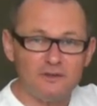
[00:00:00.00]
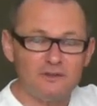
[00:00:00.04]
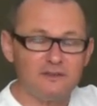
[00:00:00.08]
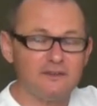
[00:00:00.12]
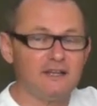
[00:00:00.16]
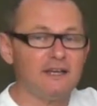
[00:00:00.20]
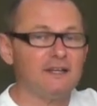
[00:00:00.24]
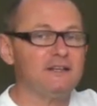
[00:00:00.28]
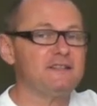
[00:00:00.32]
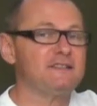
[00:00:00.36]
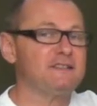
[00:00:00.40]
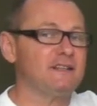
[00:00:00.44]

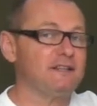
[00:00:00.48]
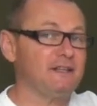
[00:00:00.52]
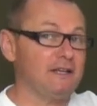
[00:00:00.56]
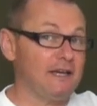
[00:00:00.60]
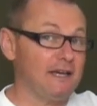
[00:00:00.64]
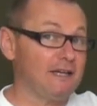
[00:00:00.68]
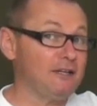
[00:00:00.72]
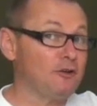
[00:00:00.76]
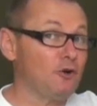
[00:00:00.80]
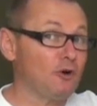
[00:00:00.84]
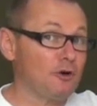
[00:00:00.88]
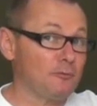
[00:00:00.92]
That is an
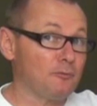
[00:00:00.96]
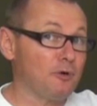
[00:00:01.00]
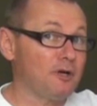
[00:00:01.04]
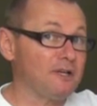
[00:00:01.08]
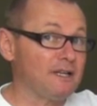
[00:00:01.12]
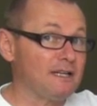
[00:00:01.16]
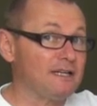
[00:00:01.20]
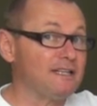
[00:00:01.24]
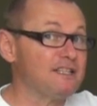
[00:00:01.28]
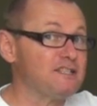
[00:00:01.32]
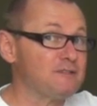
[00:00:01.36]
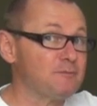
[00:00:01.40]

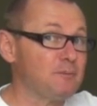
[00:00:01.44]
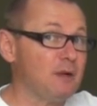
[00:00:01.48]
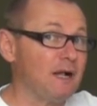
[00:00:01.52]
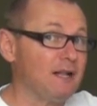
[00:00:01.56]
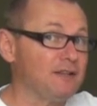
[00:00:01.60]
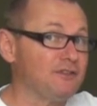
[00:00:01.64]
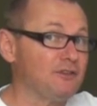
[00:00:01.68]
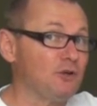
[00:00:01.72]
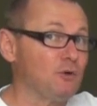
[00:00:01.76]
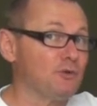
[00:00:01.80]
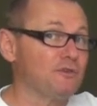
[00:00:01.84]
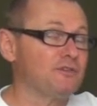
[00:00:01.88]
enharmonically
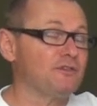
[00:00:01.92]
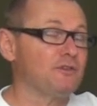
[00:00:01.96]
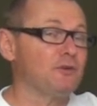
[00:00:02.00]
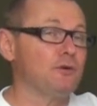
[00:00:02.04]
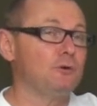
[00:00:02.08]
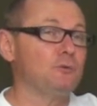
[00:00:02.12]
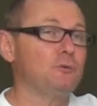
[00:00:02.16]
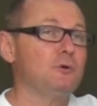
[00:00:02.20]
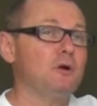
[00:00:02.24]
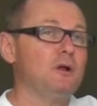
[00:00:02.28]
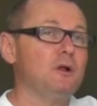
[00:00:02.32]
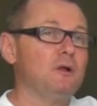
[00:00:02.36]
spelled note.
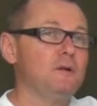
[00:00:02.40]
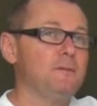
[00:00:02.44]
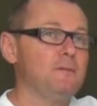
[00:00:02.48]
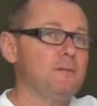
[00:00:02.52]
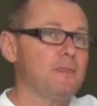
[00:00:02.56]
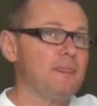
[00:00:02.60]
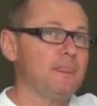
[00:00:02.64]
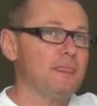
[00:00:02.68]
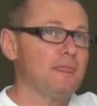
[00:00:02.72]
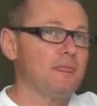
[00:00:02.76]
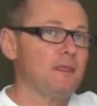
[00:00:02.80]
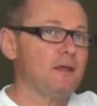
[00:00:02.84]
So
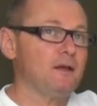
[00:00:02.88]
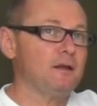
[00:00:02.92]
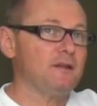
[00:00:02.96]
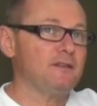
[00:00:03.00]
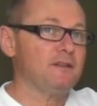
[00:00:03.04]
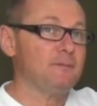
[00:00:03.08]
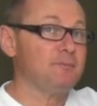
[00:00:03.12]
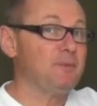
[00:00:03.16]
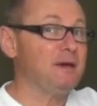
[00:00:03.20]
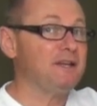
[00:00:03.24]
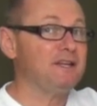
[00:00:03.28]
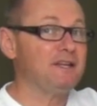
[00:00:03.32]

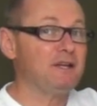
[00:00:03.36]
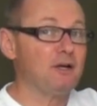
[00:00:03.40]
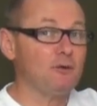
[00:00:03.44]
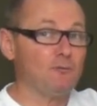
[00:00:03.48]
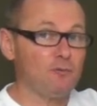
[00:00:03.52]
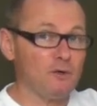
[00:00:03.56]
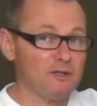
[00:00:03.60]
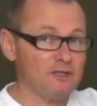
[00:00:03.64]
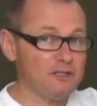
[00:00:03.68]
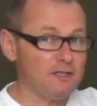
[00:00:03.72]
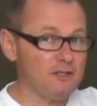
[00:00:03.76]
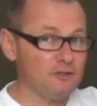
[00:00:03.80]
depending on
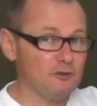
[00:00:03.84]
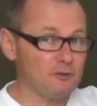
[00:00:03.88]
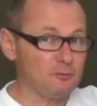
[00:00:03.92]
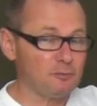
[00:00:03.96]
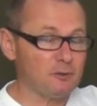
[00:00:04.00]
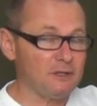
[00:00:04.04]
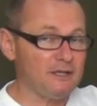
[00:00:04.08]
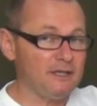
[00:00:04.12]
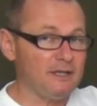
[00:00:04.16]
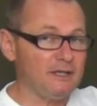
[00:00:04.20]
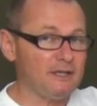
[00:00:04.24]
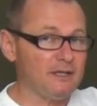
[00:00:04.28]
what key you're
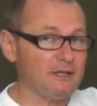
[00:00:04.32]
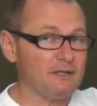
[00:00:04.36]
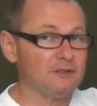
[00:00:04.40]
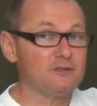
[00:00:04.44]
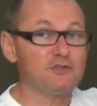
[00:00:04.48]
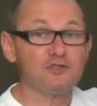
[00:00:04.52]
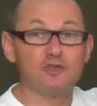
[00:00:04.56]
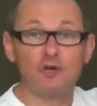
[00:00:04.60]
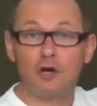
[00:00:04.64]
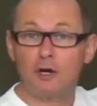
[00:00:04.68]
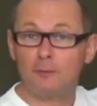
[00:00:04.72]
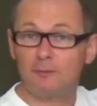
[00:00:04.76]
playing in,
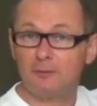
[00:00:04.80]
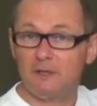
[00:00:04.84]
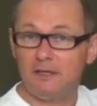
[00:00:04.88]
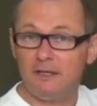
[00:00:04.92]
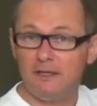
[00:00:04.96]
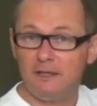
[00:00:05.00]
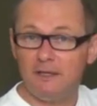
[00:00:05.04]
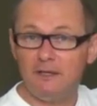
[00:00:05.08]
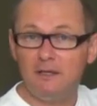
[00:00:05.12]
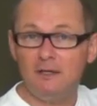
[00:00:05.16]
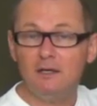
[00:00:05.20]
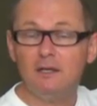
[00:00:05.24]
sharp
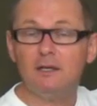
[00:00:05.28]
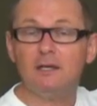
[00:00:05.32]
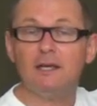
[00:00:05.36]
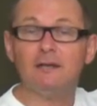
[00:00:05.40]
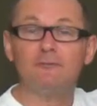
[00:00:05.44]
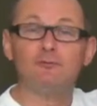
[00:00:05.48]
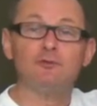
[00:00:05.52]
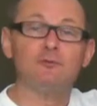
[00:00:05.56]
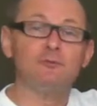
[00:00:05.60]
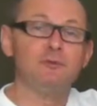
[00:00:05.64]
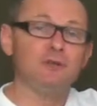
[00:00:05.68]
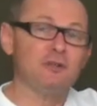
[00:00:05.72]
key, it
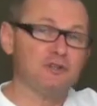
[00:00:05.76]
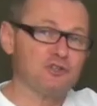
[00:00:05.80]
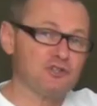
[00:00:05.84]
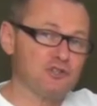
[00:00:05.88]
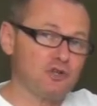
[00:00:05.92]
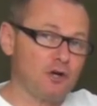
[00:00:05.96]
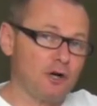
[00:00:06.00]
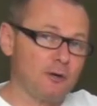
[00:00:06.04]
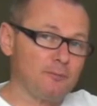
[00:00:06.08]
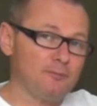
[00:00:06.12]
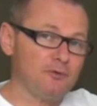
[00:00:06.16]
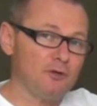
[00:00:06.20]
would be a
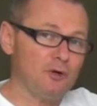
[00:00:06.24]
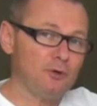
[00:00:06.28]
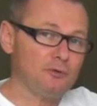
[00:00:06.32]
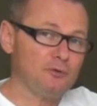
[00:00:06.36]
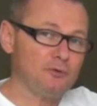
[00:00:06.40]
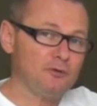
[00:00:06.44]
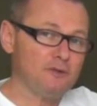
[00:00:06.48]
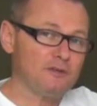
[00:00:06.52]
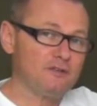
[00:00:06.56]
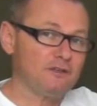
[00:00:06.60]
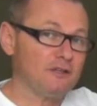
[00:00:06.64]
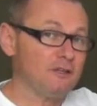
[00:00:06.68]
sharp note,
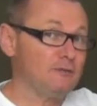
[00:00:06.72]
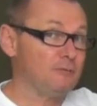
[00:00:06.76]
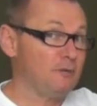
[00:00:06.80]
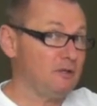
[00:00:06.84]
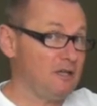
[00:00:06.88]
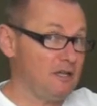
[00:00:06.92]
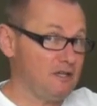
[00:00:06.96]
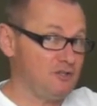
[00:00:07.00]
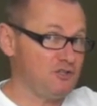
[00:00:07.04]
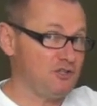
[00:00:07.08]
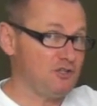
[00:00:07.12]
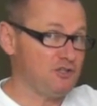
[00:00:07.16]
so it'd be
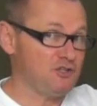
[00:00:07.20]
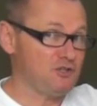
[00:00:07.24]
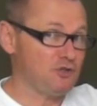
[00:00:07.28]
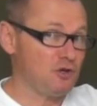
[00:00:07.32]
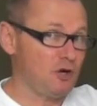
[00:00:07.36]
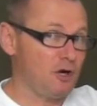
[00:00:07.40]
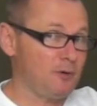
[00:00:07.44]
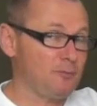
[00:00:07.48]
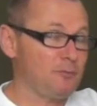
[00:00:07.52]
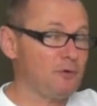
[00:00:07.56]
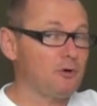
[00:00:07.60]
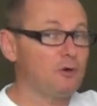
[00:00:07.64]
a G
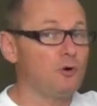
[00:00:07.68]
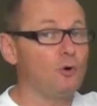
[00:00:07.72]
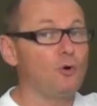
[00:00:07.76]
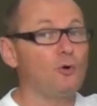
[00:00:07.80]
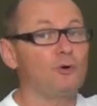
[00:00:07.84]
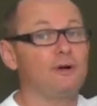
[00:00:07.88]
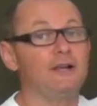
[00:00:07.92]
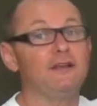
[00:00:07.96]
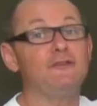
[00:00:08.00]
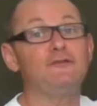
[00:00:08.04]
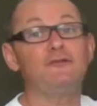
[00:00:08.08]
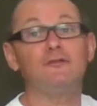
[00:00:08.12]
sharp, or
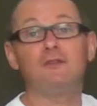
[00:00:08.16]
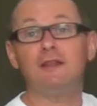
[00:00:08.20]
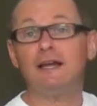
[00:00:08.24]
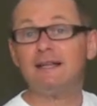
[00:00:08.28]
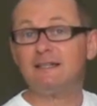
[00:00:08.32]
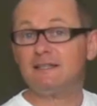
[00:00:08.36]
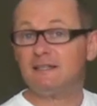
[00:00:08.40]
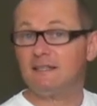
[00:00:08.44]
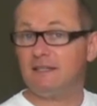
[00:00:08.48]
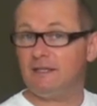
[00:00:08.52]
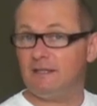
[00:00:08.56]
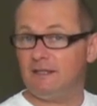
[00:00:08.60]
a flat
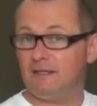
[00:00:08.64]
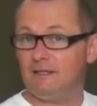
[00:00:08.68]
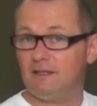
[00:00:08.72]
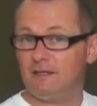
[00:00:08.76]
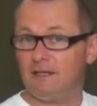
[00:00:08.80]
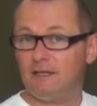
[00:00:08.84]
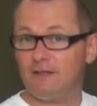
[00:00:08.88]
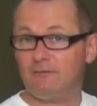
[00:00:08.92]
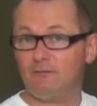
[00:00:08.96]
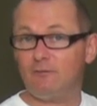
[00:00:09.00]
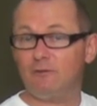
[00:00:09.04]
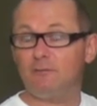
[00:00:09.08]
key,
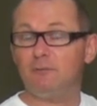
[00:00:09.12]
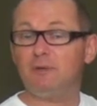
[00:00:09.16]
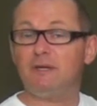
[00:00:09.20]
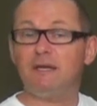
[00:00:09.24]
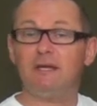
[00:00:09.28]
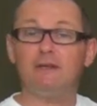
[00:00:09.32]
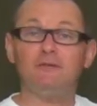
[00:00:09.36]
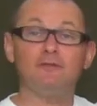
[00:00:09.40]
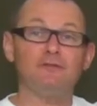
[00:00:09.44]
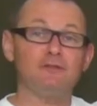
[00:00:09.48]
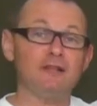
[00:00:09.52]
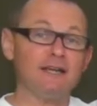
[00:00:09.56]
it would be
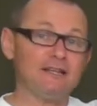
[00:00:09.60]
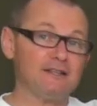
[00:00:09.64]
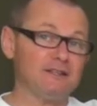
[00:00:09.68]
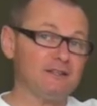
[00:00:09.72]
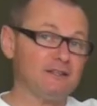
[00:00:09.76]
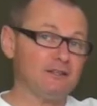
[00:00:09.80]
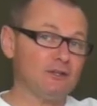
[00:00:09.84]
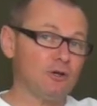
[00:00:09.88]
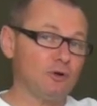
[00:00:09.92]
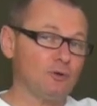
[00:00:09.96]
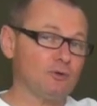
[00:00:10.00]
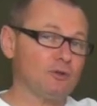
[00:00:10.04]
a flattened
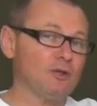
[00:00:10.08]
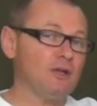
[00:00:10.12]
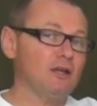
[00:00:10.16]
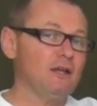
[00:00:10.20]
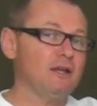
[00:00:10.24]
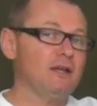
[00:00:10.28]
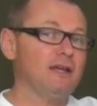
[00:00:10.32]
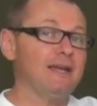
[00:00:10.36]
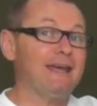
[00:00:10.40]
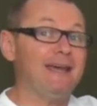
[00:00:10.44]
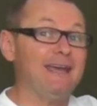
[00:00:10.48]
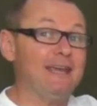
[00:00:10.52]
note,
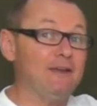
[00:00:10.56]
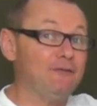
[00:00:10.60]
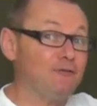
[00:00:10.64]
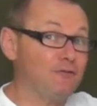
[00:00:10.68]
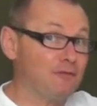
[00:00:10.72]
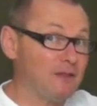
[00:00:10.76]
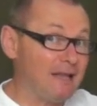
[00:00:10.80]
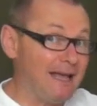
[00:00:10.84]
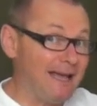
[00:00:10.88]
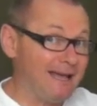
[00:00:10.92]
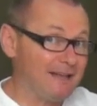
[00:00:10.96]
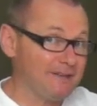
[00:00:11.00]
A
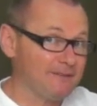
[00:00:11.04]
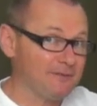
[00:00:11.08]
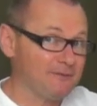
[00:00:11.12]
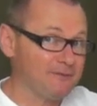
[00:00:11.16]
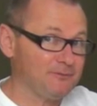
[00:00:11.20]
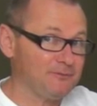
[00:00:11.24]
flat.